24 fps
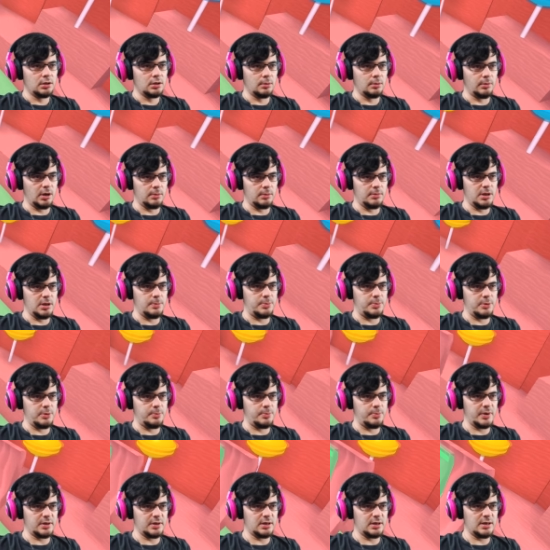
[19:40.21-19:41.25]
Come on, Meep, you
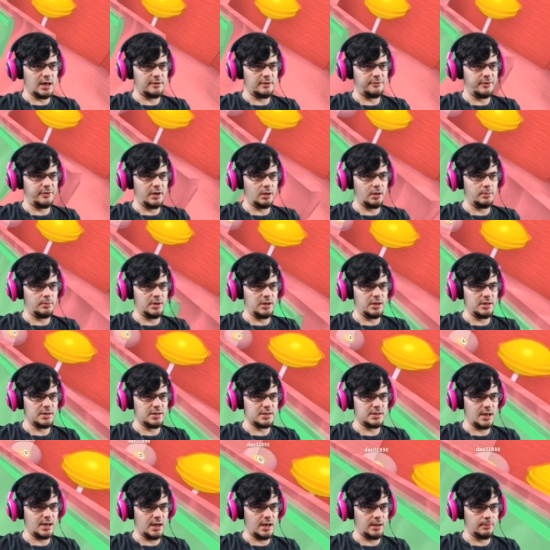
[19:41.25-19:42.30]
better not fail me
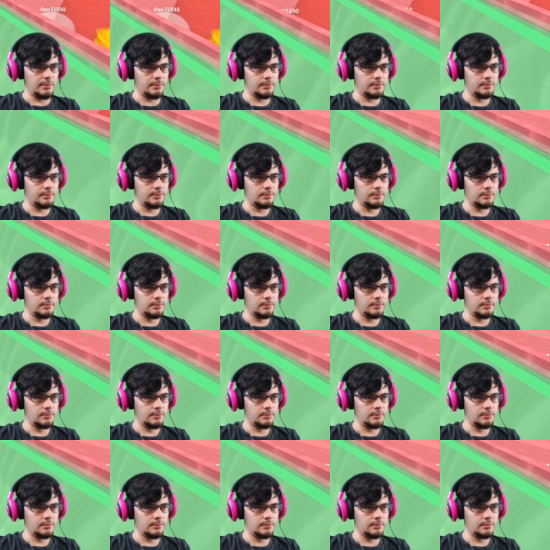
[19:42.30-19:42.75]
this time.